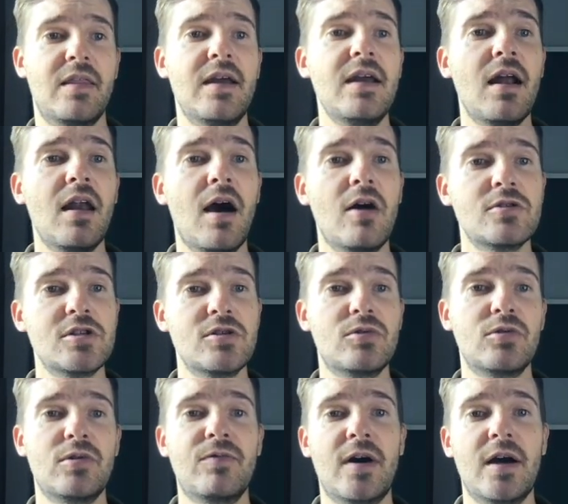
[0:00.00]
They allows
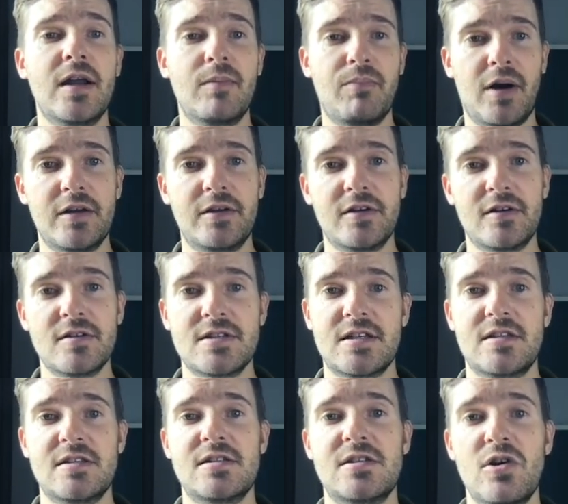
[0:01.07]
you to define
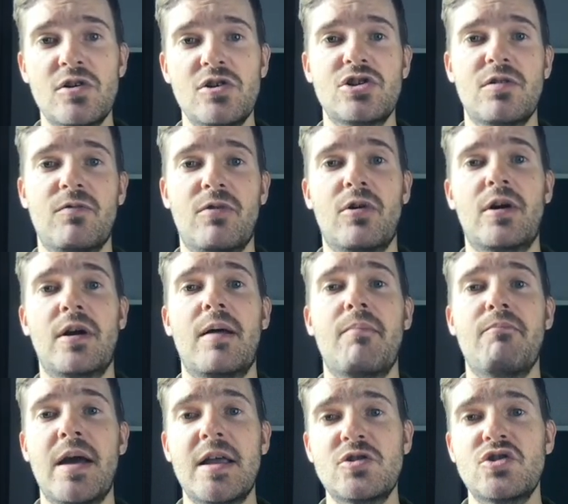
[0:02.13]
patterns and search for
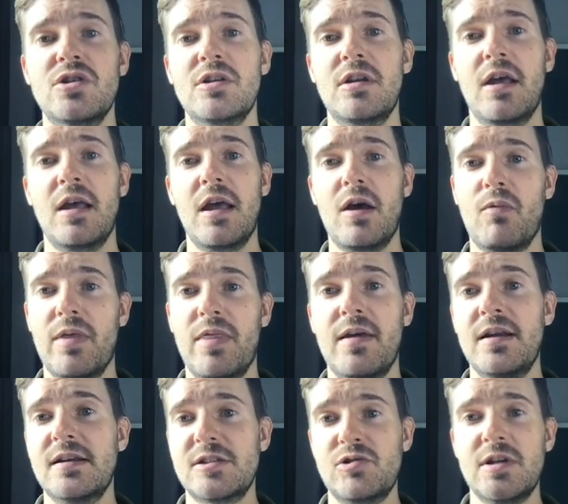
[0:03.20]
matching
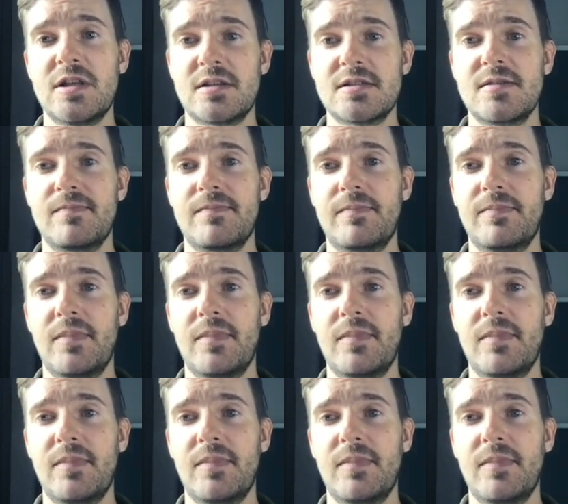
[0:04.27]
within strings.